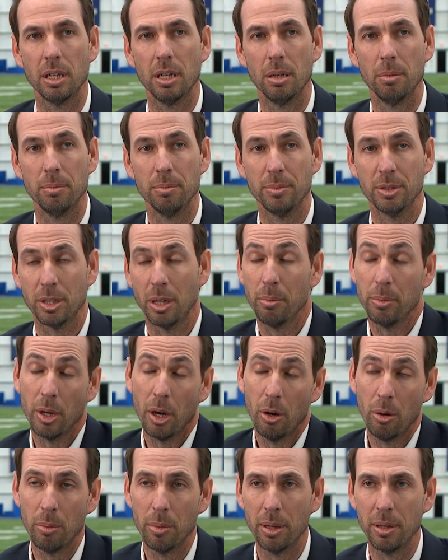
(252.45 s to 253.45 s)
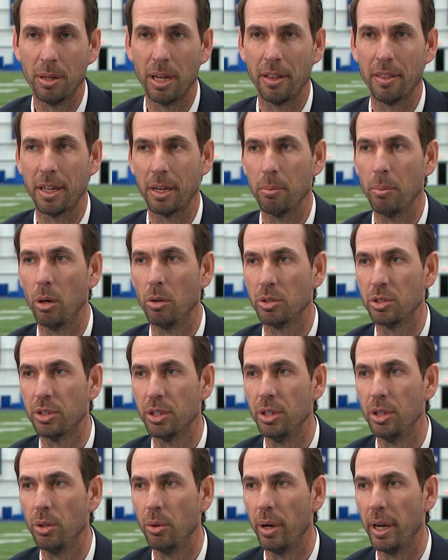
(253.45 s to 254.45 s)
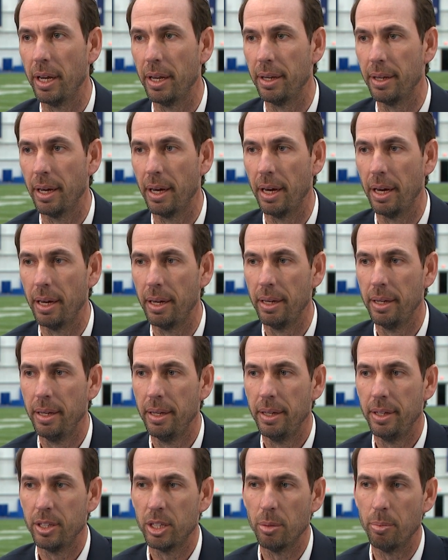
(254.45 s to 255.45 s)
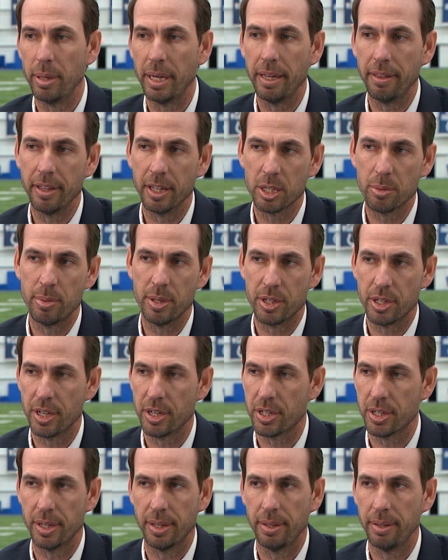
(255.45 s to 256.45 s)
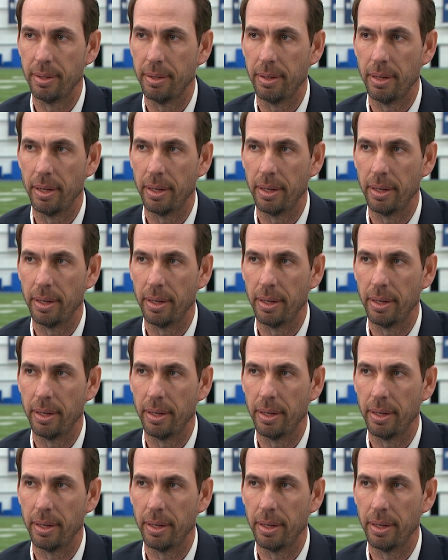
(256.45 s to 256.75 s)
Um, some don't, but I think most do. And, uh, to be in this position.